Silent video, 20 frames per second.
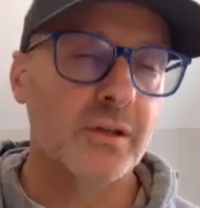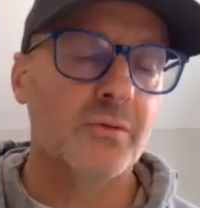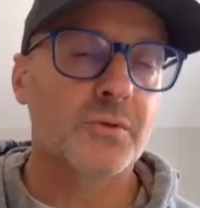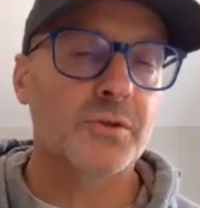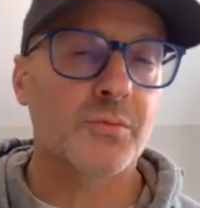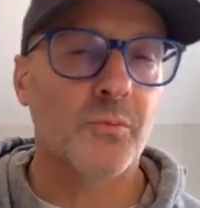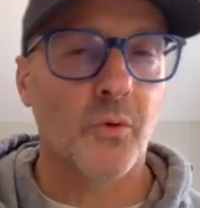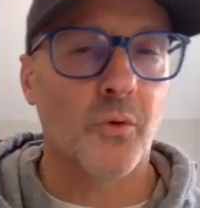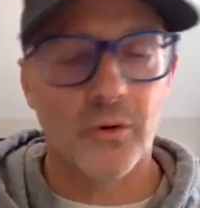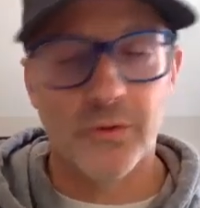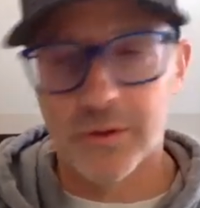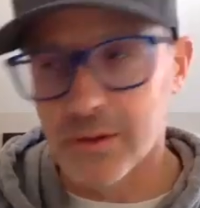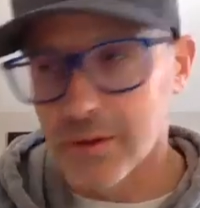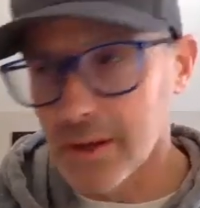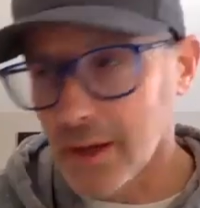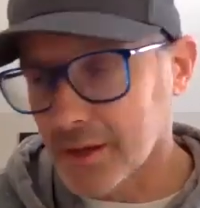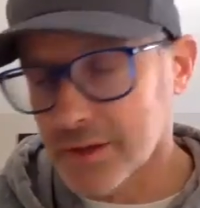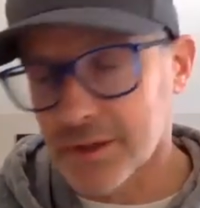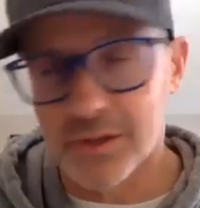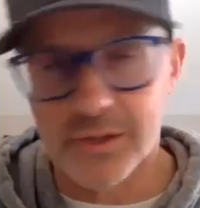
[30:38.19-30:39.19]
It was more than
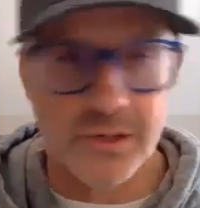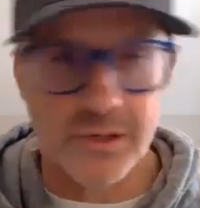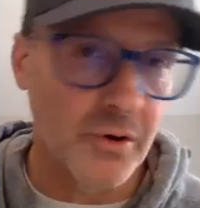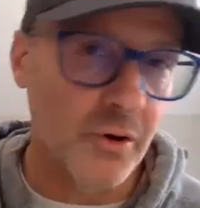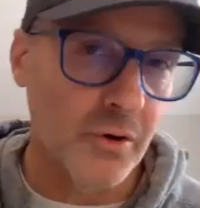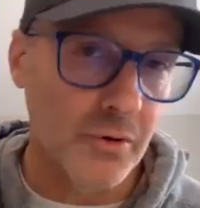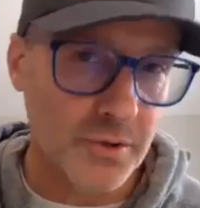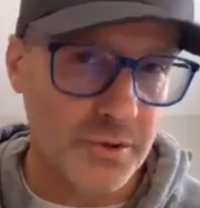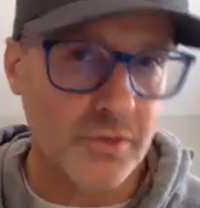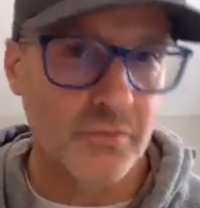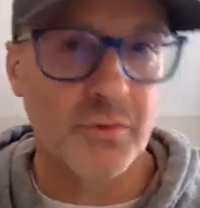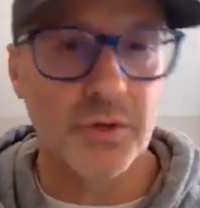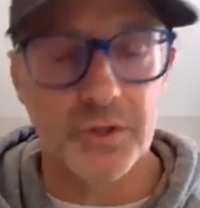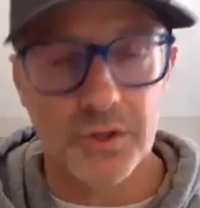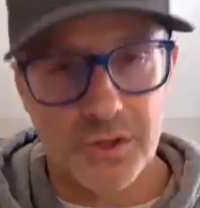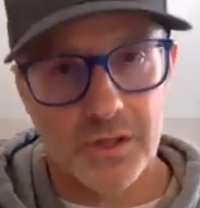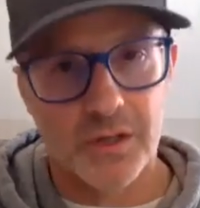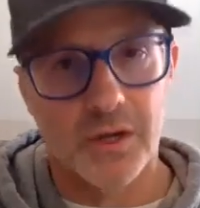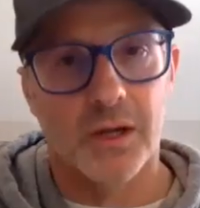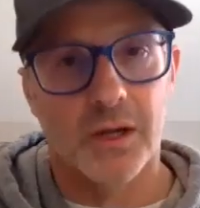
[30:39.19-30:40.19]
X's and O's, and we
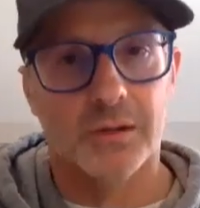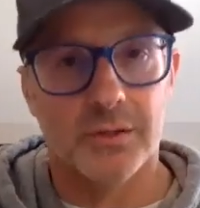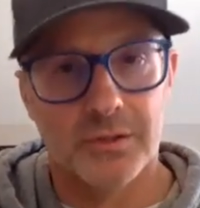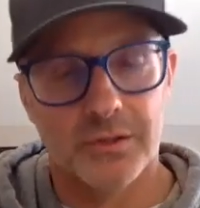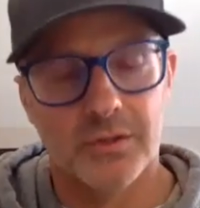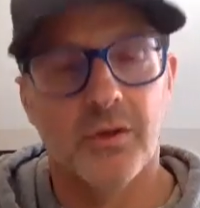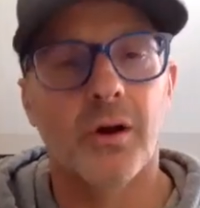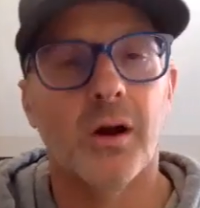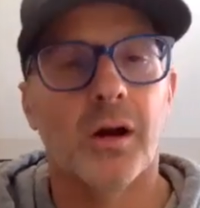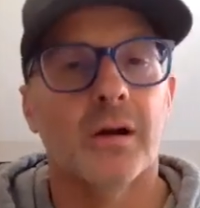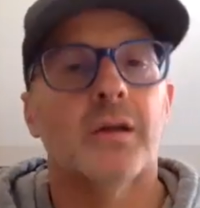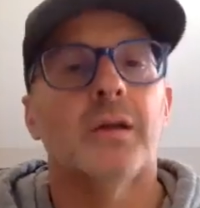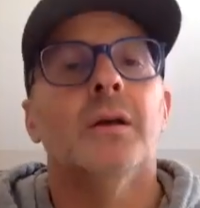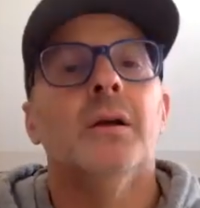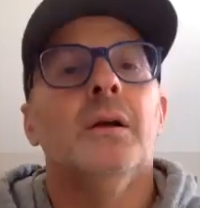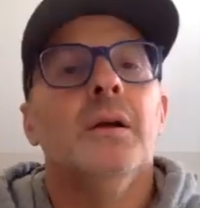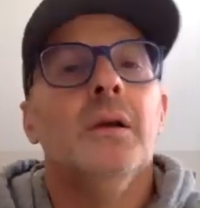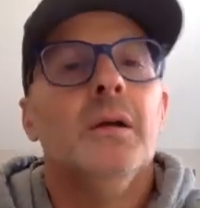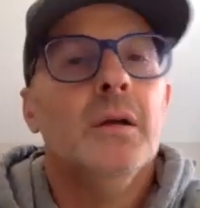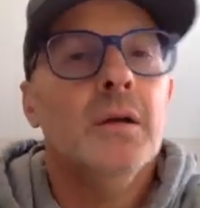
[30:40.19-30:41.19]
just got to talk
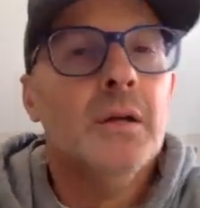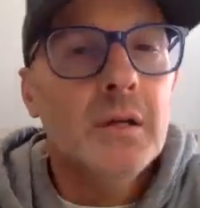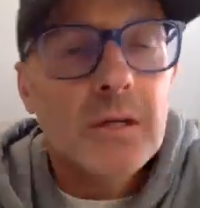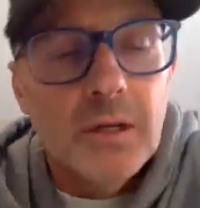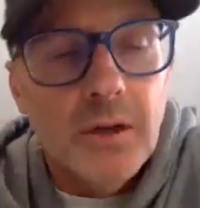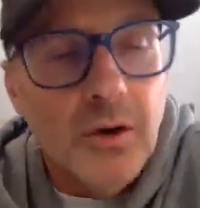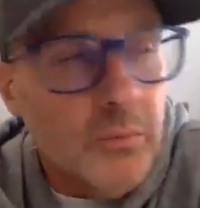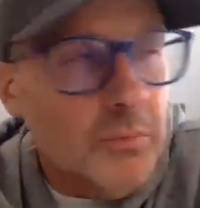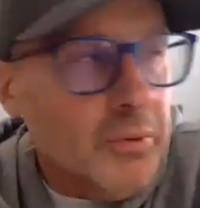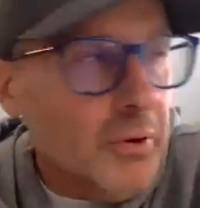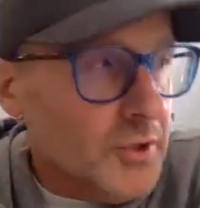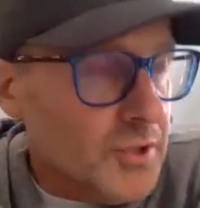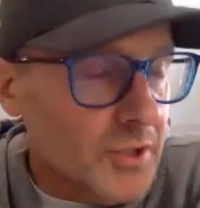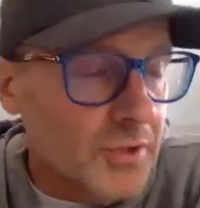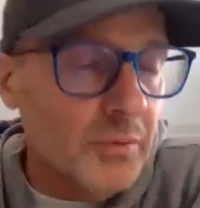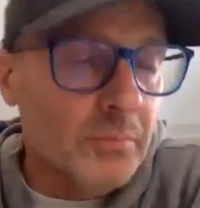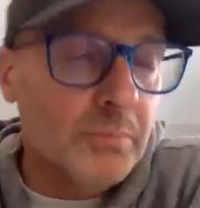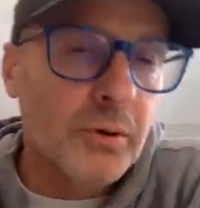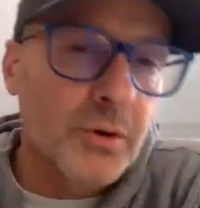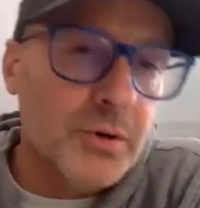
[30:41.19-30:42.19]
person
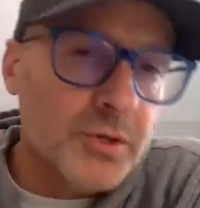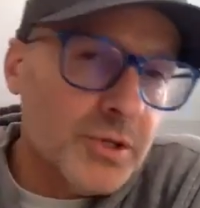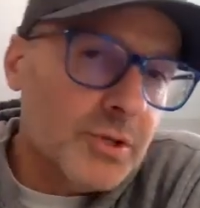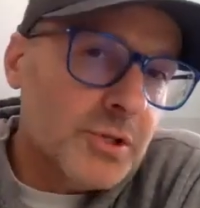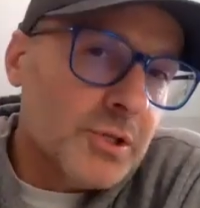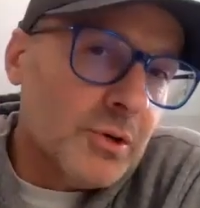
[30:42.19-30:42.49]
to person.